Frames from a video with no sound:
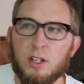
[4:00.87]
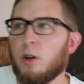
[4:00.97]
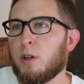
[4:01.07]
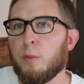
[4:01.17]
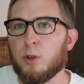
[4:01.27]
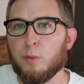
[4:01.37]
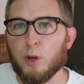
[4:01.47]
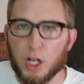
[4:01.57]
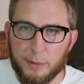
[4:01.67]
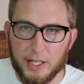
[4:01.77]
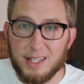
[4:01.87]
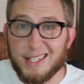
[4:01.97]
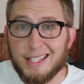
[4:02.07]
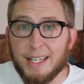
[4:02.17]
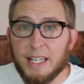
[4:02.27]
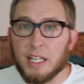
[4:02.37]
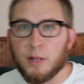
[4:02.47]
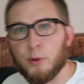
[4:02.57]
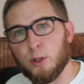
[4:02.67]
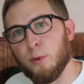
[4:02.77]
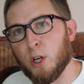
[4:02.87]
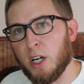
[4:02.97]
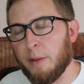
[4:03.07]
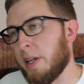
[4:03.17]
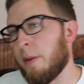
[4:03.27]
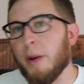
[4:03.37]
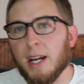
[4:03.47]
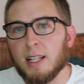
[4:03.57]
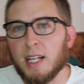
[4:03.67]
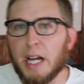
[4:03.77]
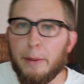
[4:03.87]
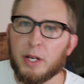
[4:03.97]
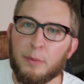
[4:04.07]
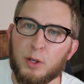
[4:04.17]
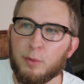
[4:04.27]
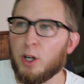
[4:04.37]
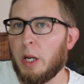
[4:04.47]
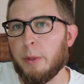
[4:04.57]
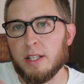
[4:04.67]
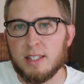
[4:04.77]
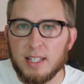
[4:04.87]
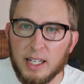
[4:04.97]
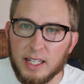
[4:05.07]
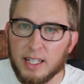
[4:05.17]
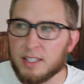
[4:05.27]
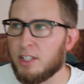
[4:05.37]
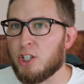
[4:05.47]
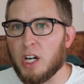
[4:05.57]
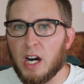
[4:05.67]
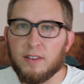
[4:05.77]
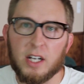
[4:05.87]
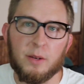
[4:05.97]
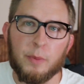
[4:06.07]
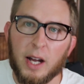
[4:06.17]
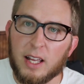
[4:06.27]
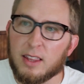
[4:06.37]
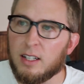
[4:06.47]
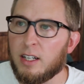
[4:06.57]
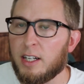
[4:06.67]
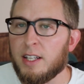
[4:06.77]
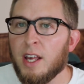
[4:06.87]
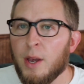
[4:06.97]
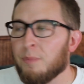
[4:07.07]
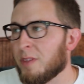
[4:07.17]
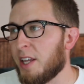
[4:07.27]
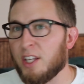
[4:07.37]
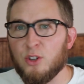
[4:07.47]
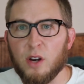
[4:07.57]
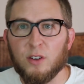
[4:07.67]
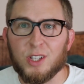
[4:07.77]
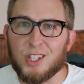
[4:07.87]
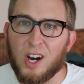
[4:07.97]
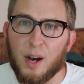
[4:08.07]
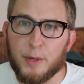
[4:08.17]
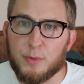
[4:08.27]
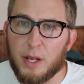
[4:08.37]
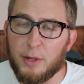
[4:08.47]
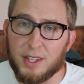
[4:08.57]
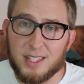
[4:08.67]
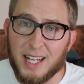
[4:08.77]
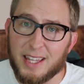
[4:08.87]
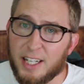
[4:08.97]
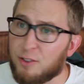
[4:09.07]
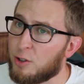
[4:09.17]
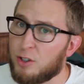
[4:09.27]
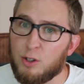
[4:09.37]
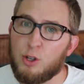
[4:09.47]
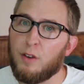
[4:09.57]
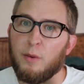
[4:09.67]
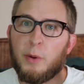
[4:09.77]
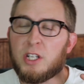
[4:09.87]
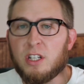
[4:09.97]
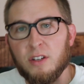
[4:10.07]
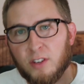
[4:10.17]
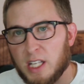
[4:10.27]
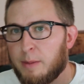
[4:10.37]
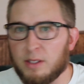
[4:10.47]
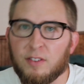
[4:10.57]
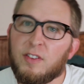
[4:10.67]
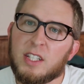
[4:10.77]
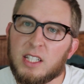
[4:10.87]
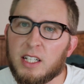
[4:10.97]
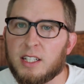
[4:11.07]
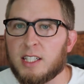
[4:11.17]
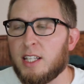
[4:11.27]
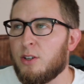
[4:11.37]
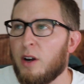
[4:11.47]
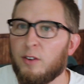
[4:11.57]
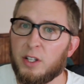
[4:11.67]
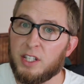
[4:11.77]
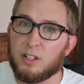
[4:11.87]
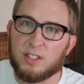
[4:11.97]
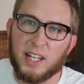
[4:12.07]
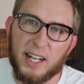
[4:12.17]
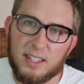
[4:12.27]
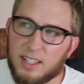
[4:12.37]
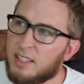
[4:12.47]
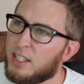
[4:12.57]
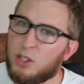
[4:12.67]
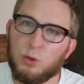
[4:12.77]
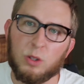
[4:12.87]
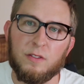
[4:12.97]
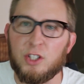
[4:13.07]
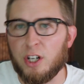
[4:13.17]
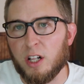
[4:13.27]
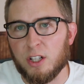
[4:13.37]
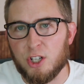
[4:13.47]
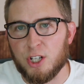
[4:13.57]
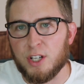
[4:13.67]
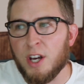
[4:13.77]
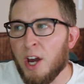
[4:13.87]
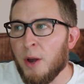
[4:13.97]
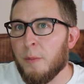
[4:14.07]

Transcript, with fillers: and, you know, computer programming in C and computer programming in MATLAB and computer programming in SAS and Java and Python. And then you have all these hobbies maybe on the side that interest you. So you have a bunch of different types of physics and you have all these other sciences, like you love geology.